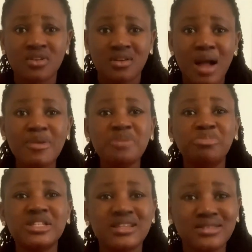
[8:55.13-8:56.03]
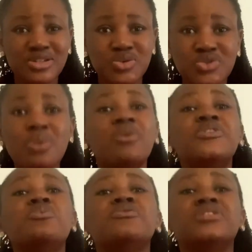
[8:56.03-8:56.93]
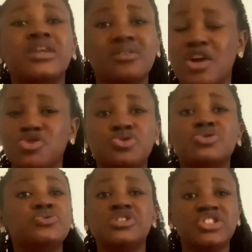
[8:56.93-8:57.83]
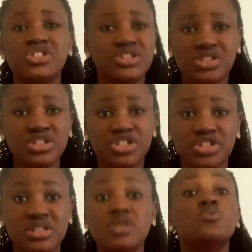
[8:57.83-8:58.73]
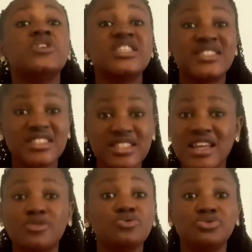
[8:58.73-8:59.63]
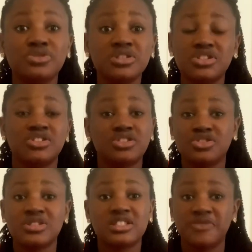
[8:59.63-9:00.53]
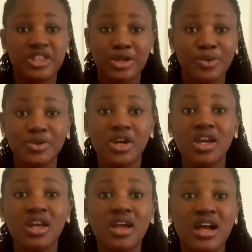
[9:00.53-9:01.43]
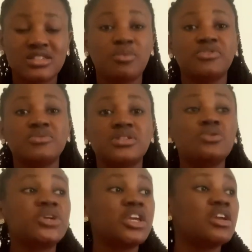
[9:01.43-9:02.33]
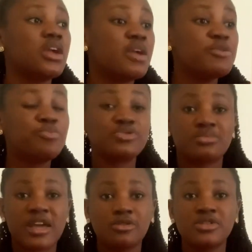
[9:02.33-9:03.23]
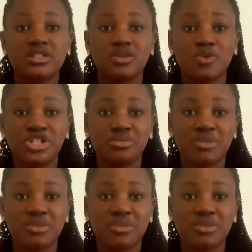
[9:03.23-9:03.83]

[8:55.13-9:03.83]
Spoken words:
How many plates dem dey use? Some of them will even tell you that you should not do the dishes. They will insist that don't do the dishes, just leave it alone. And some of them will say, okay, let me put my clothes in the washing